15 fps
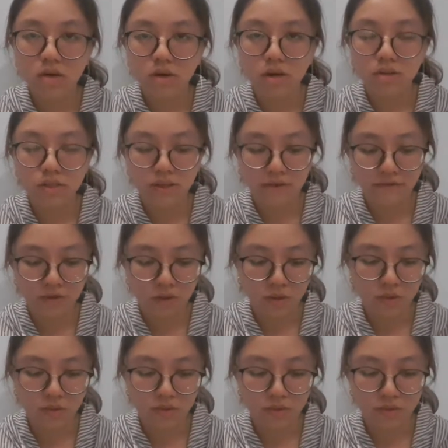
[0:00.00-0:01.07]
are
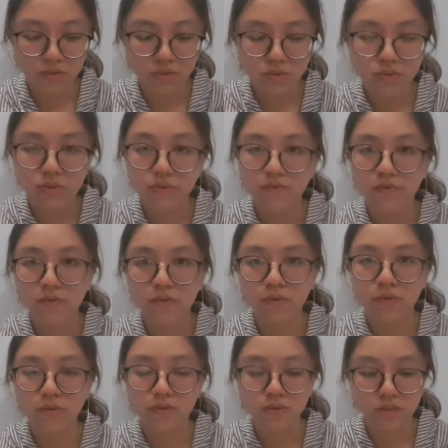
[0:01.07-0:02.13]
several rules
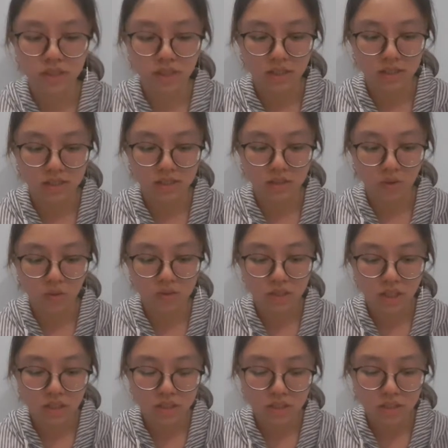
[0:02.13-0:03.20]
for this
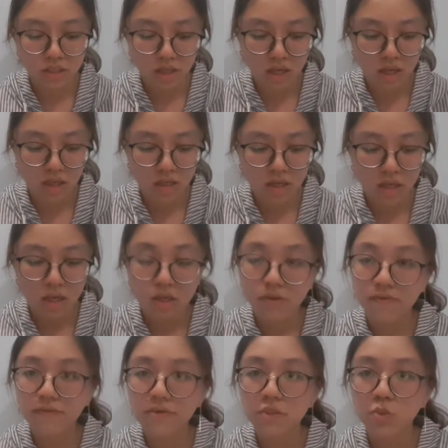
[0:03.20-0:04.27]
conjunction, and the
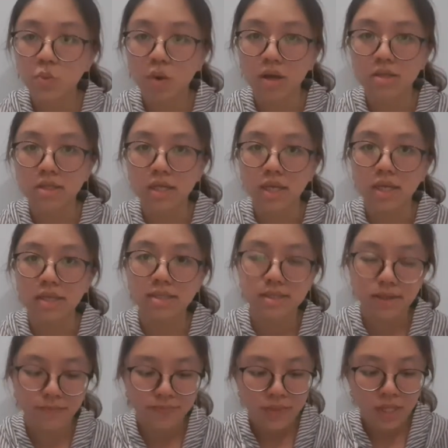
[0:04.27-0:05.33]
first one is
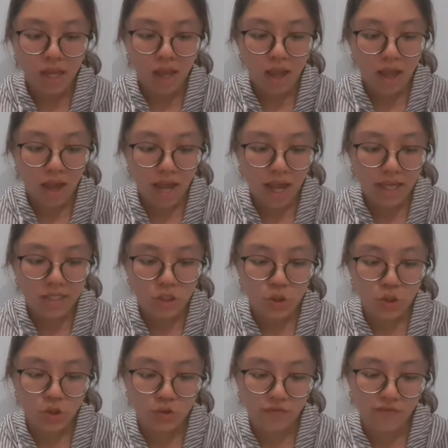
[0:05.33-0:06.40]

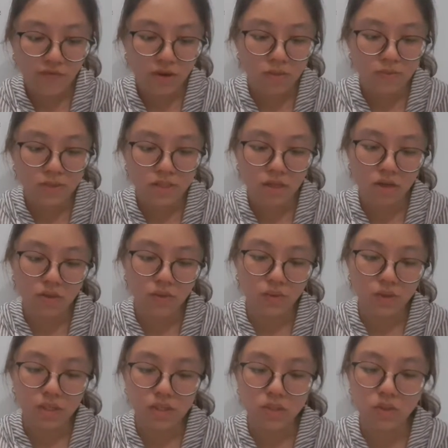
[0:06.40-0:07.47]
ensure verbs
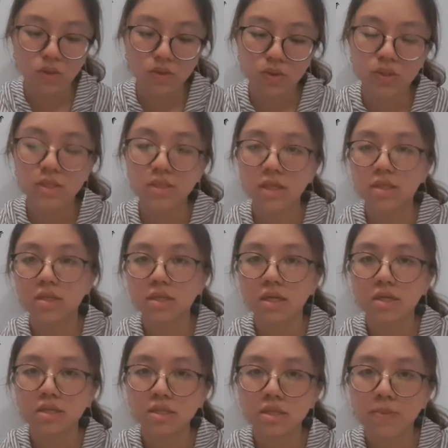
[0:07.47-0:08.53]
agree so your
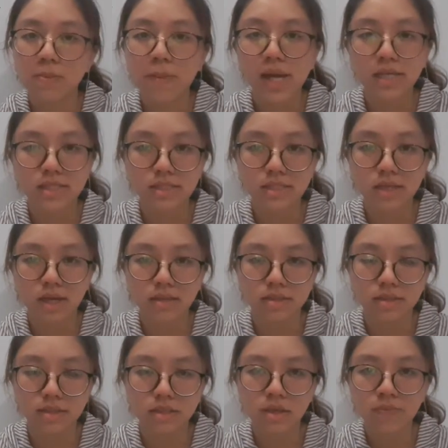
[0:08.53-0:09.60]
sentence makes
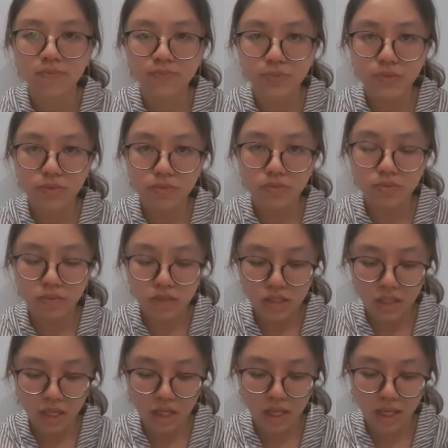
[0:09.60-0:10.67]
sense.
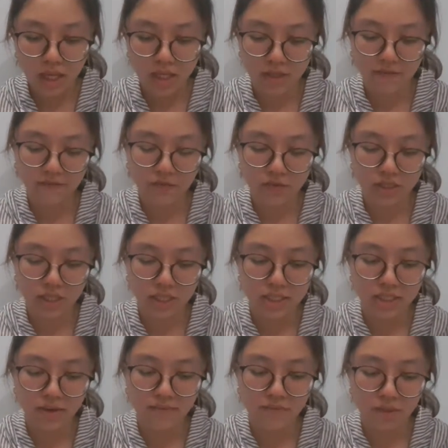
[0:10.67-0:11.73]
And for the
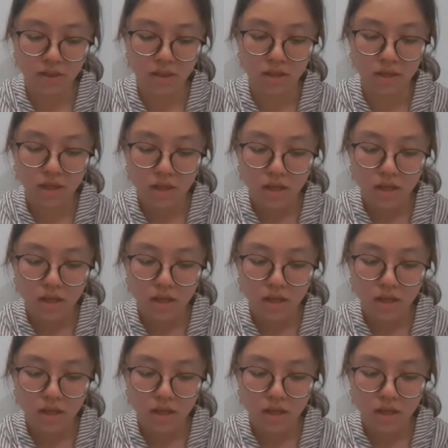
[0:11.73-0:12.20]
example,